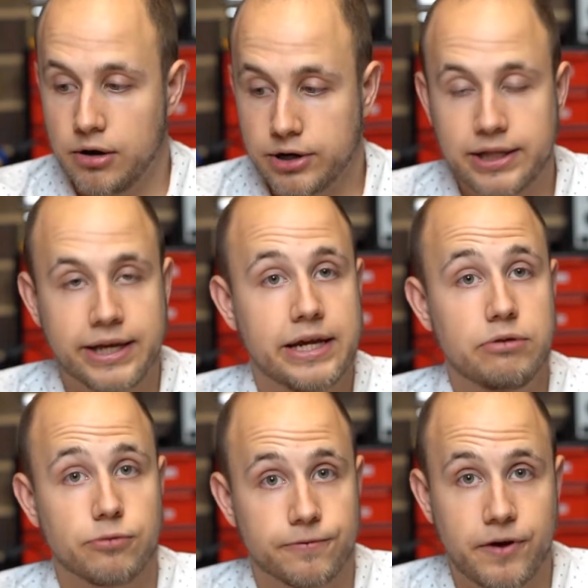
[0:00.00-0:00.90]
clean,
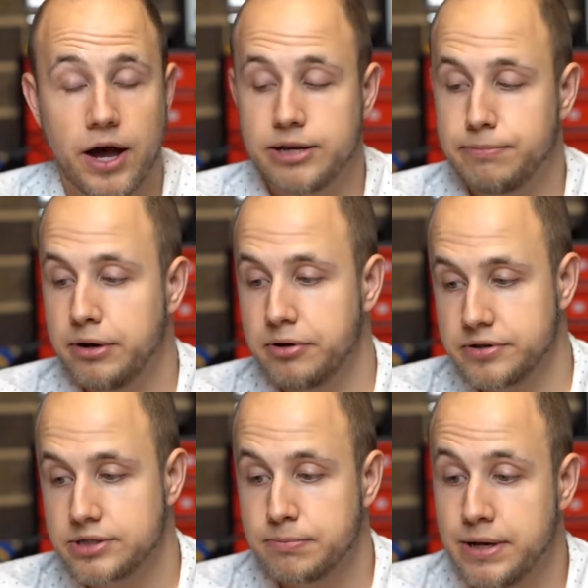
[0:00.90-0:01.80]
refined
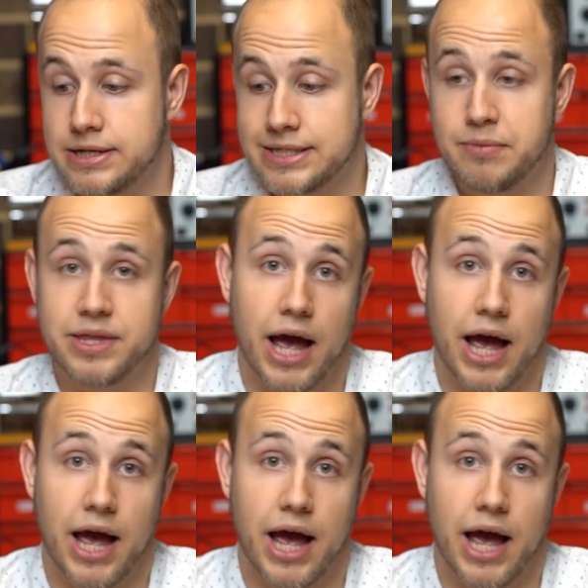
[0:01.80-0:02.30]
appearance compared to some of the